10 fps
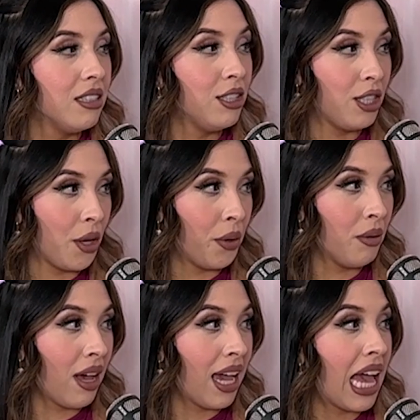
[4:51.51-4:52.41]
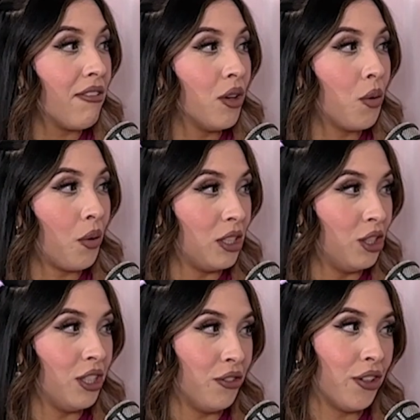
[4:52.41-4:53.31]
So I have a
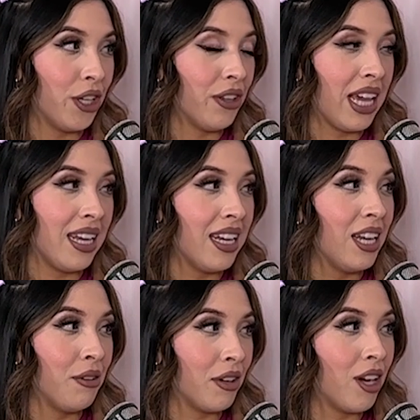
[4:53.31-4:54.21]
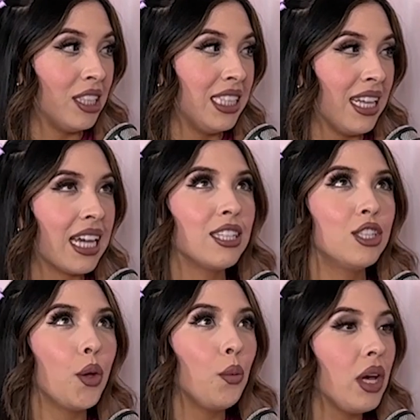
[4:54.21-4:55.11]
question for you then in regards to that.
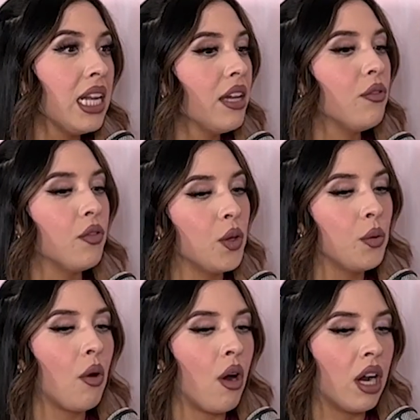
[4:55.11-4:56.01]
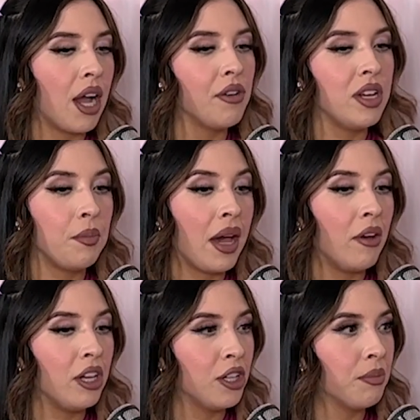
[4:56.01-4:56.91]
So what if you are out and
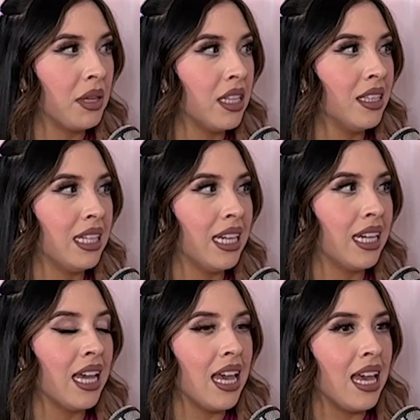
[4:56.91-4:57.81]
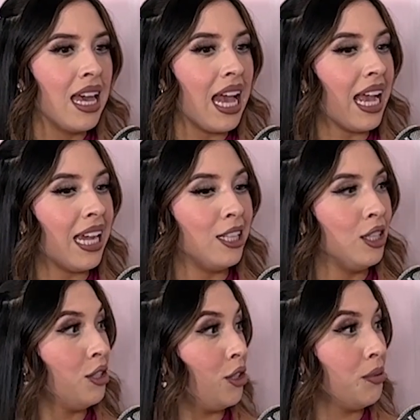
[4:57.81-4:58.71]
about and you're mingling And
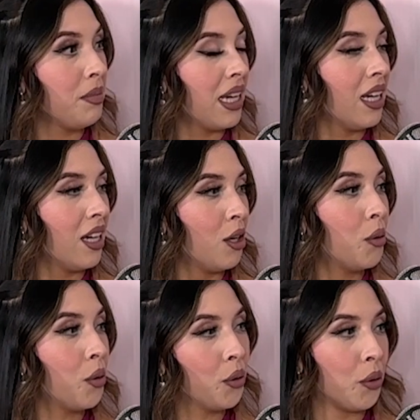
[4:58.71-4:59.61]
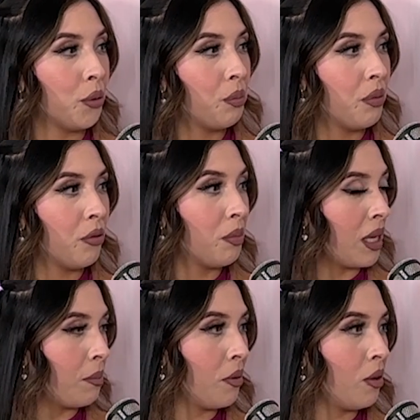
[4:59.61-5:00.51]
you do meet a cool group of
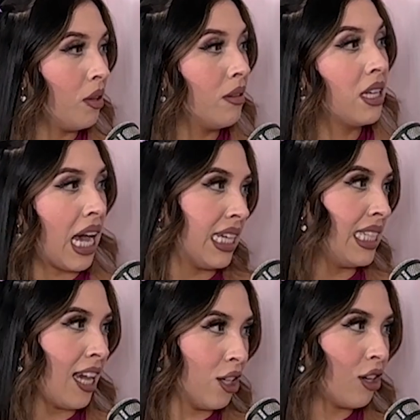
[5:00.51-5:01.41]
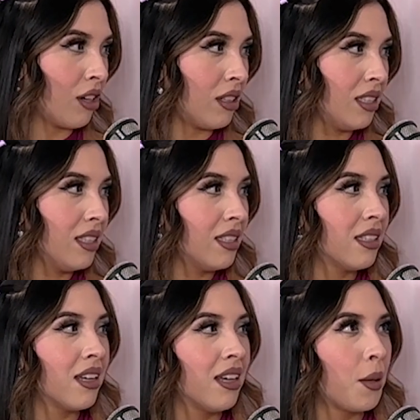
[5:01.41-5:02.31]
people, guys and girls.
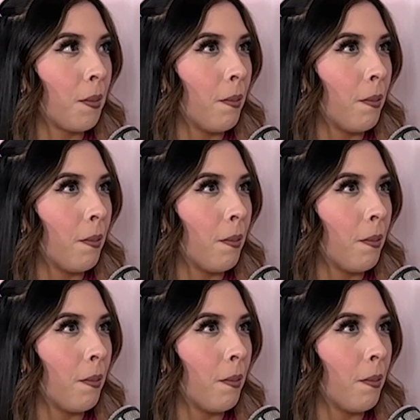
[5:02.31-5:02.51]
Mm-hmm.